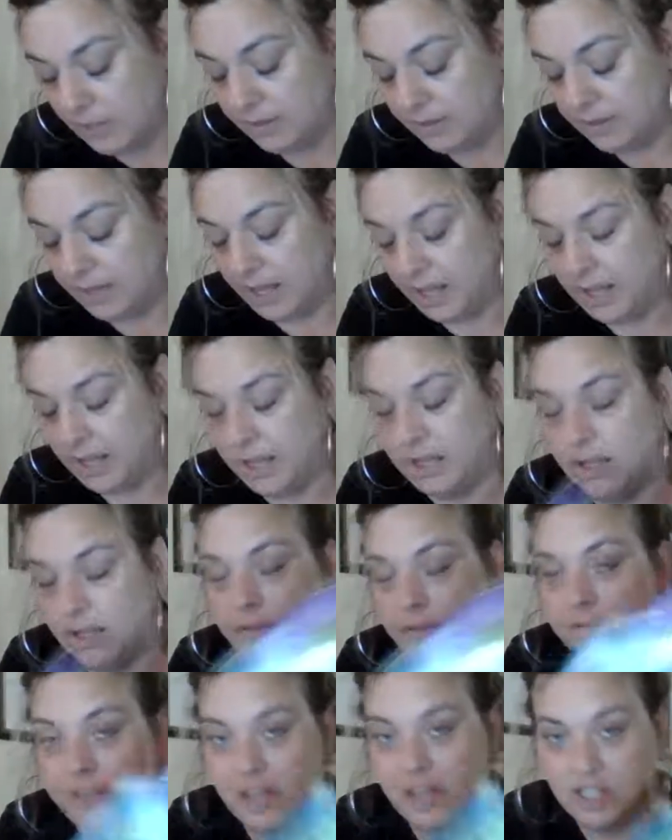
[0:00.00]

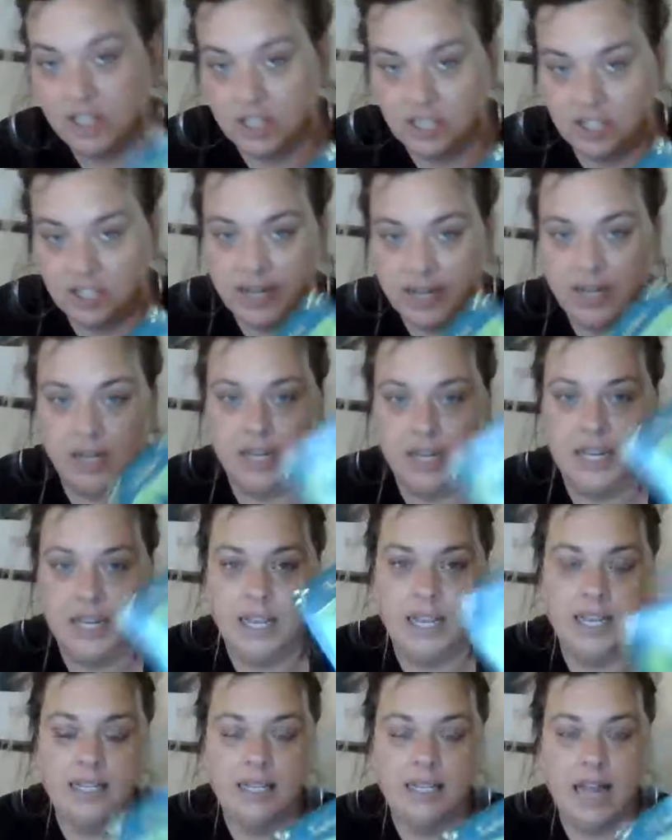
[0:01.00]
the
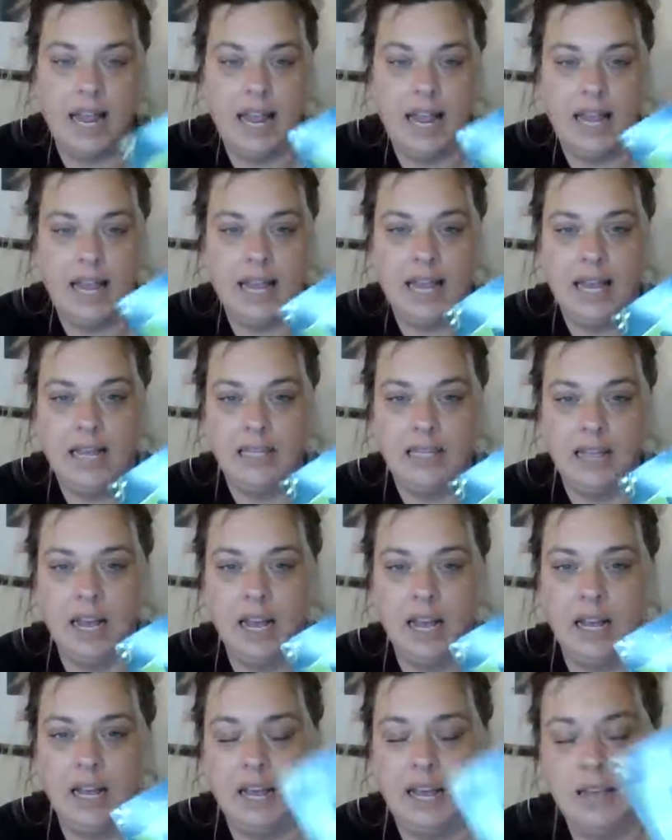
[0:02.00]
vegetarian and
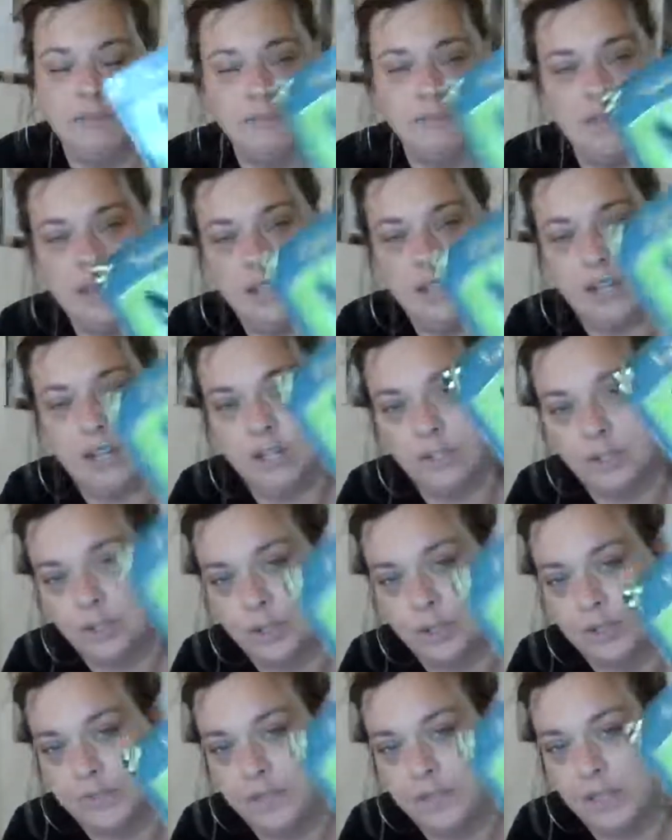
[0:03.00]
admit your
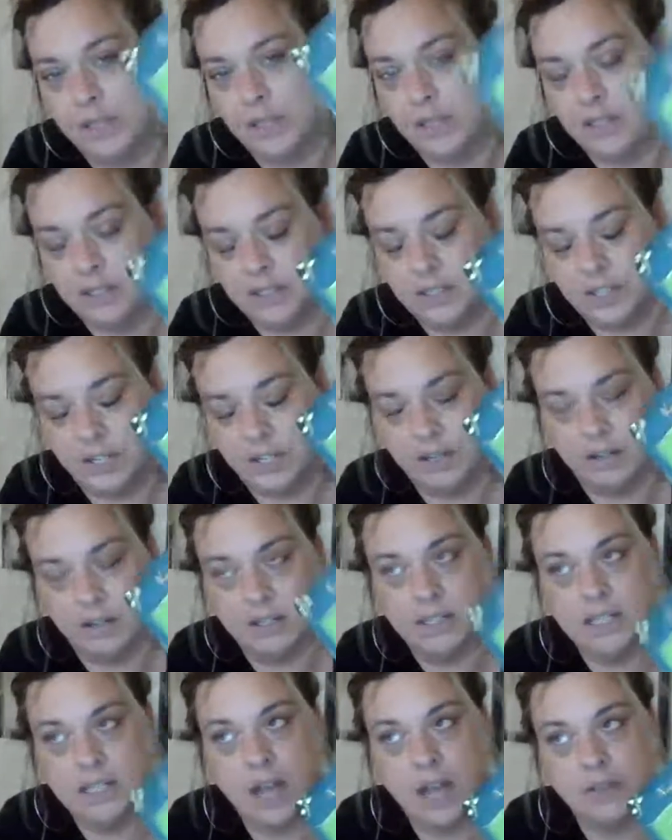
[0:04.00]
true feelings to
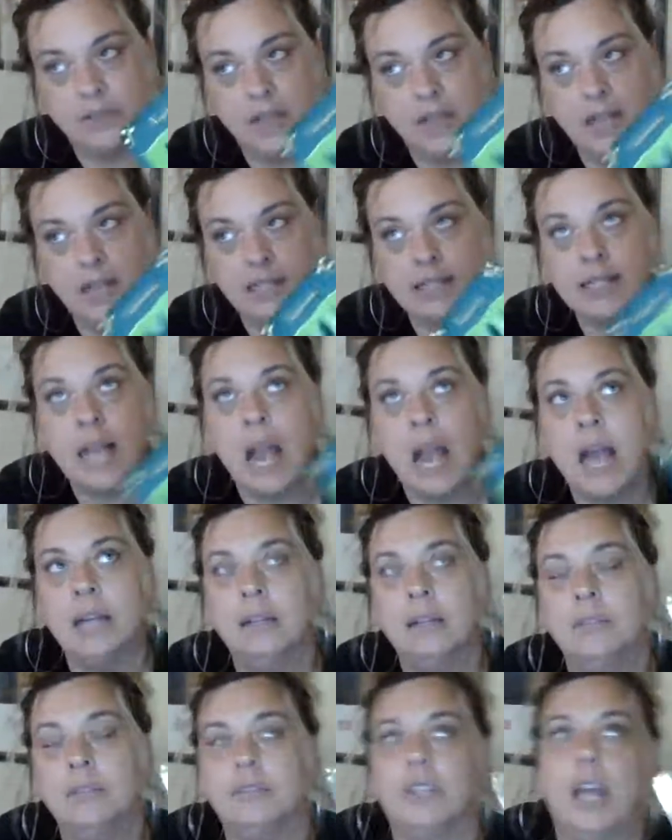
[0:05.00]
yourself, it's kind
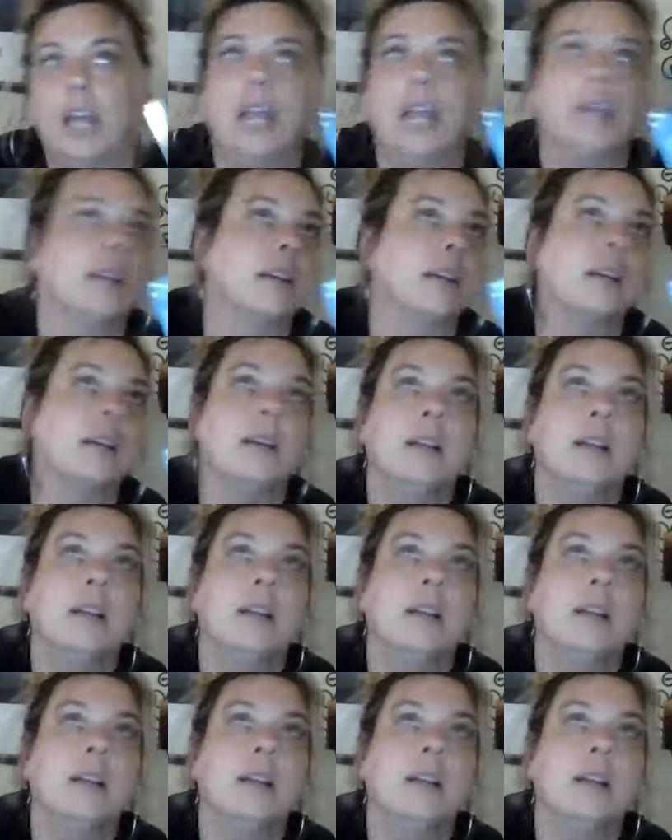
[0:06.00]
of like